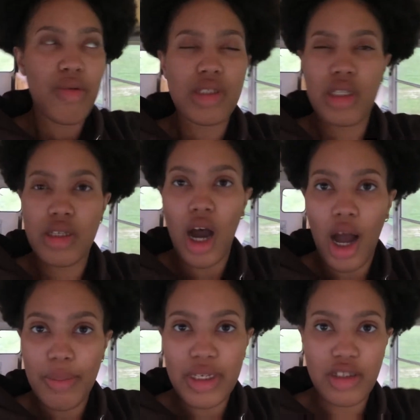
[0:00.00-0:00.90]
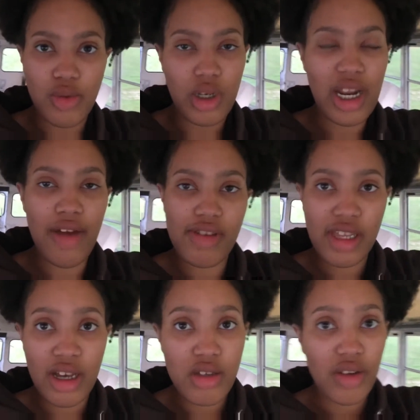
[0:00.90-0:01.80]
was the top piece of wood.
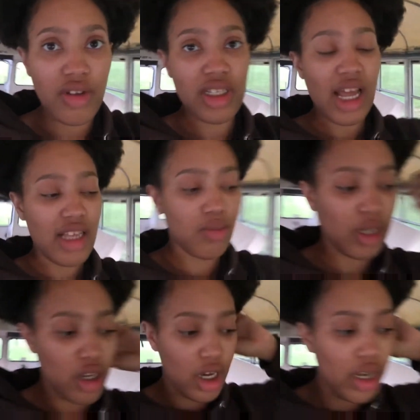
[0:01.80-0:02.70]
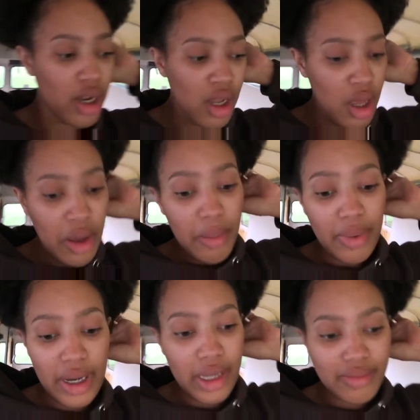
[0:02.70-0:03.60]
Everything else I've looked at has been good,
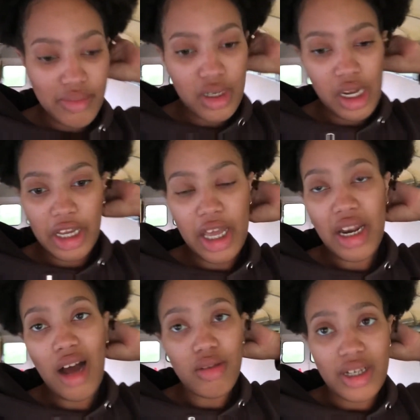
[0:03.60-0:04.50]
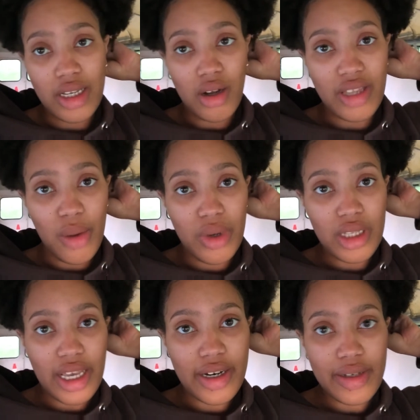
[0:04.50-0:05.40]
but again, I'll look at all that wood
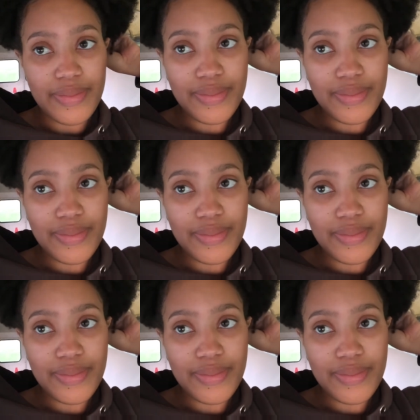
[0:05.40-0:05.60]
later.